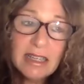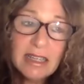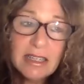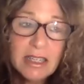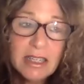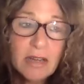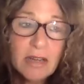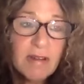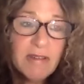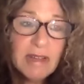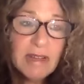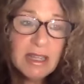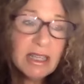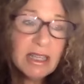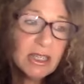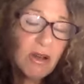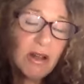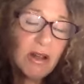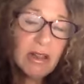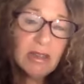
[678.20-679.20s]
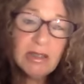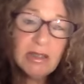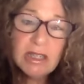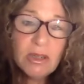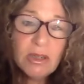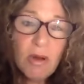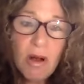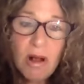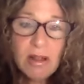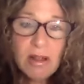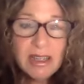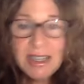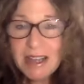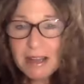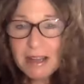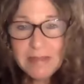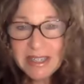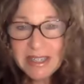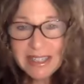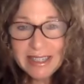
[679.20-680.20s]
So everything's all
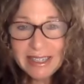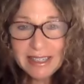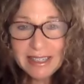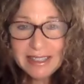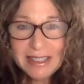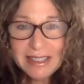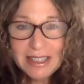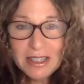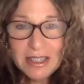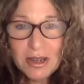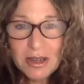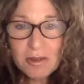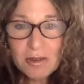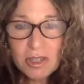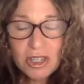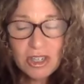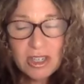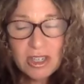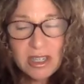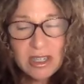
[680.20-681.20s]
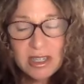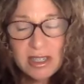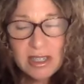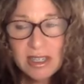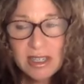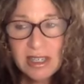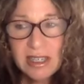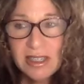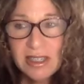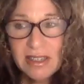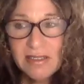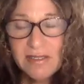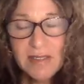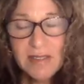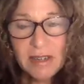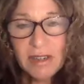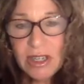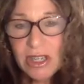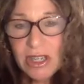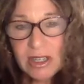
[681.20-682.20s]
encompassing. You know, it's just
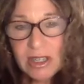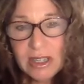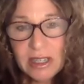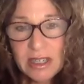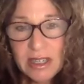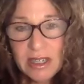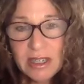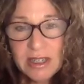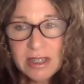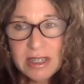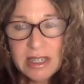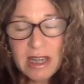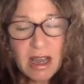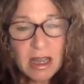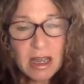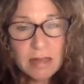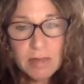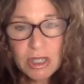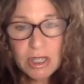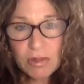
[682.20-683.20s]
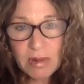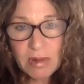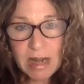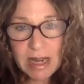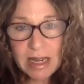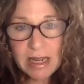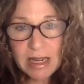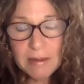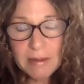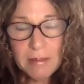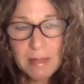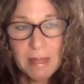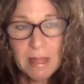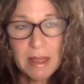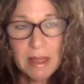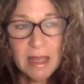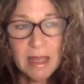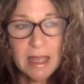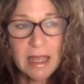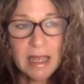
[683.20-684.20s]
very good. Time is right.
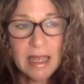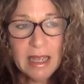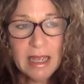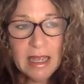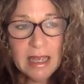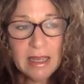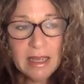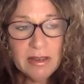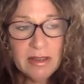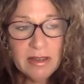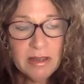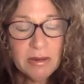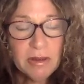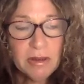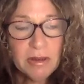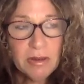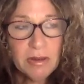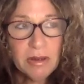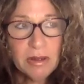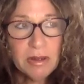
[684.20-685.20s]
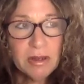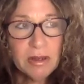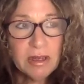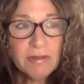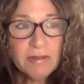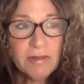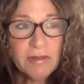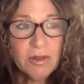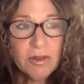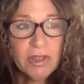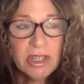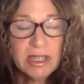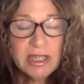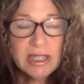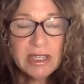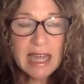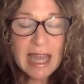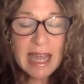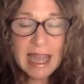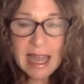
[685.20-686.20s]
And if you
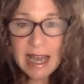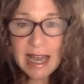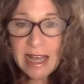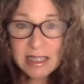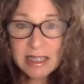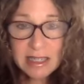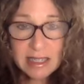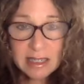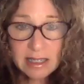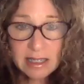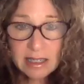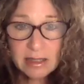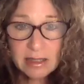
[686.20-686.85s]
just ask